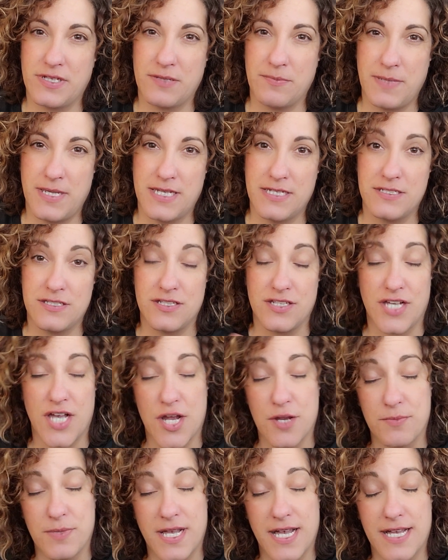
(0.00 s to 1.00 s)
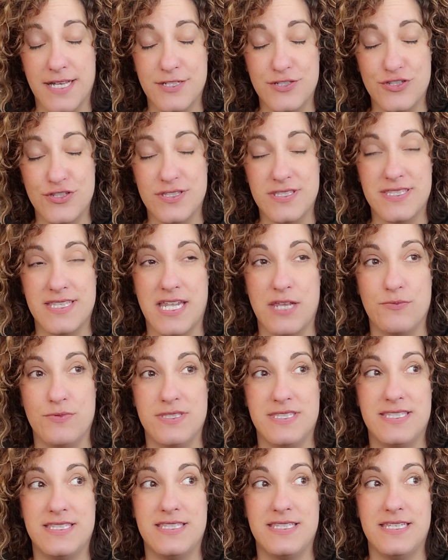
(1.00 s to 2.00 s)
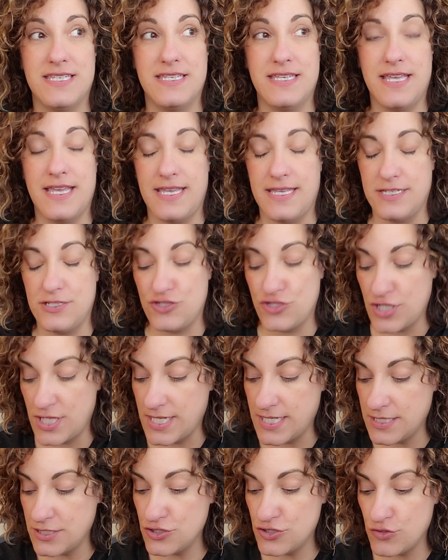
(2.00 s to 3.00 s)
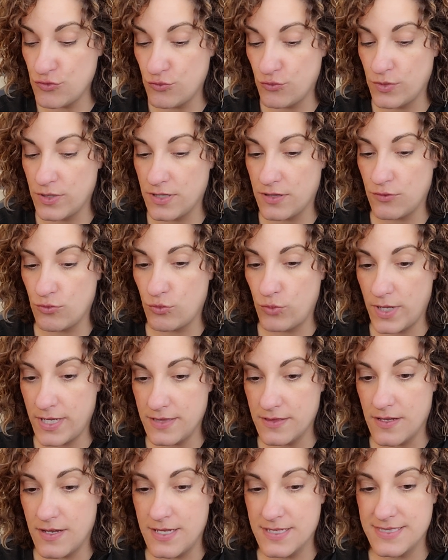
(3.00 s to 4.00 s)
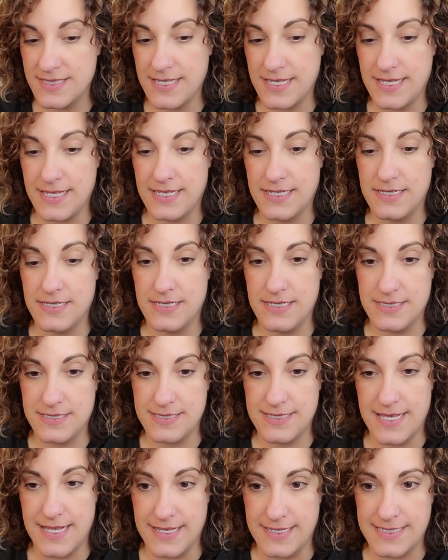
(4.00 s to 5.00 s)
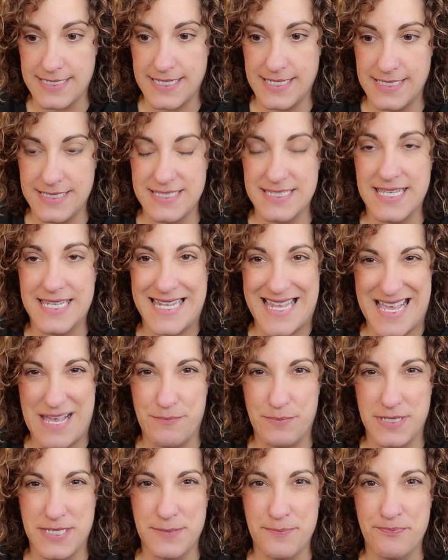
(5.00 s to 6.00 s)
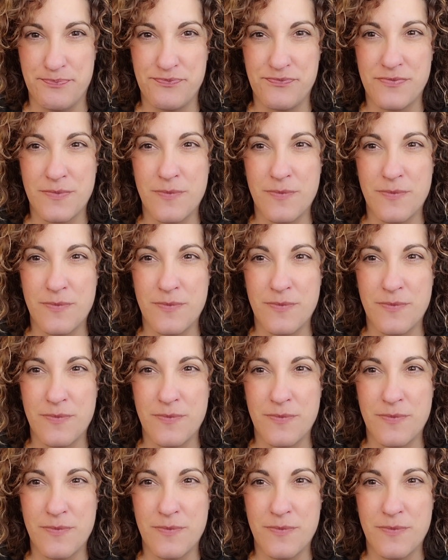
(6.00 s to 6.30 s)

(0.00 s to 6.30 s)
command to carb conscious that I would see a change with weight loss and it's not. It's not happening.